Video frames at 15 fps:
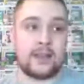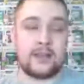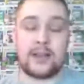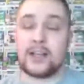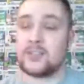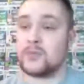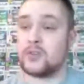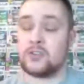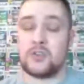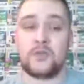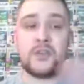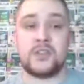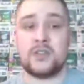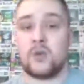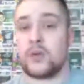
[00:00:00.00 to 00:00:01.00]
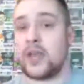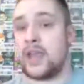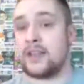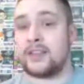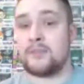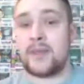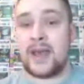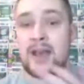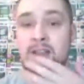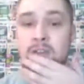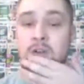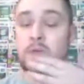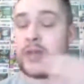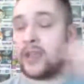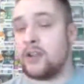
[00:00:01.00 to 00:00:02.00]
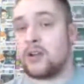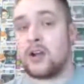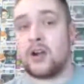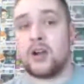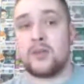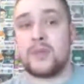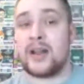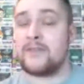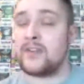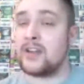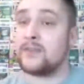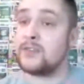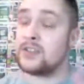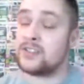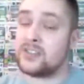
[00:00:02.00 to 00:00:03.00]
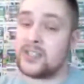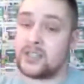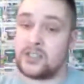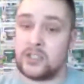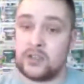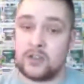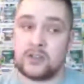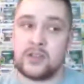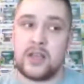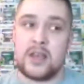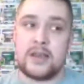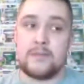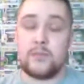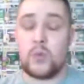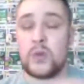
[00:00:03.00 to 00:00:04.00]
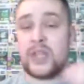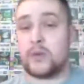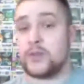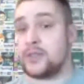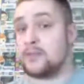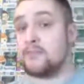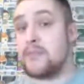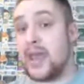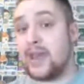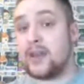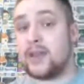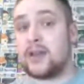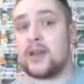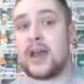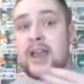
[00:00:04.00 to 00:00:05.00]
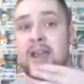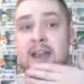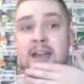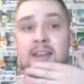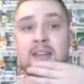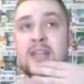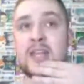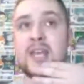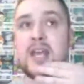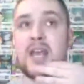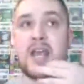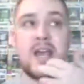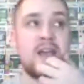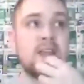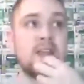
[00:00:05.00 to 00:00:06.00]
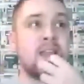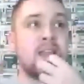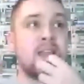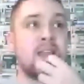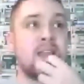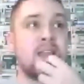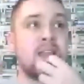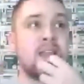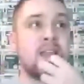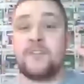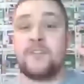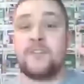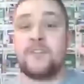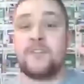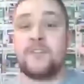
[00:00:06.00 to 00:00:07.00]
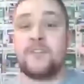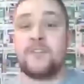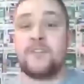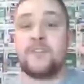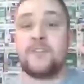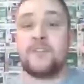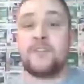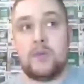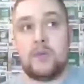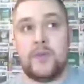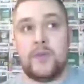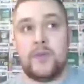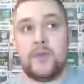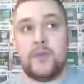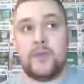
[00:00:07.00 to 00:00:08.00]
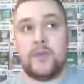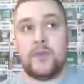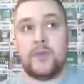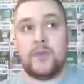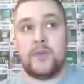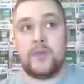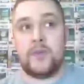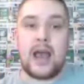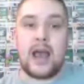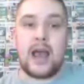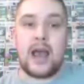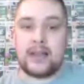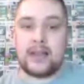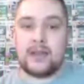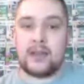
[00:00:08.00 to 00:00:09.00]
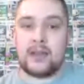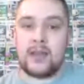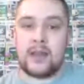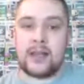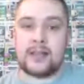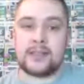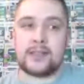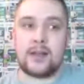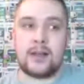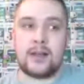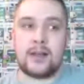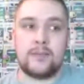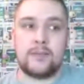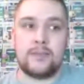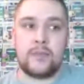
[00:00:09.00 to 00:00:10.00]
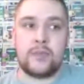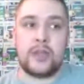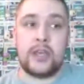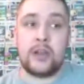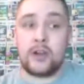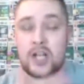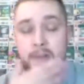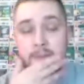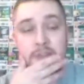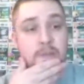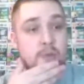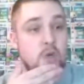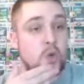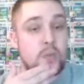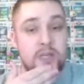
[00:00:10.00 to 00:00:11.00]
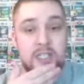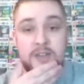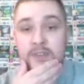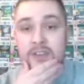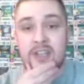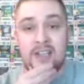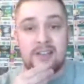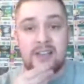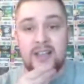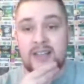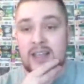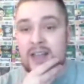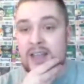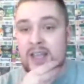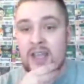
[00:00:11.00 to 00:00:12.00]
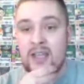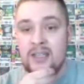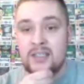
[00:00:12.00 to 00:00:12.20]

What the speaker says: Like customer service, okay, it's bad. You don't get your card, but I've had it for 6 years. When it was in beta, I had it. Like when the first Pitch Perfect movie came out, I had it, and I saw Here Comes the Boom and different things like that.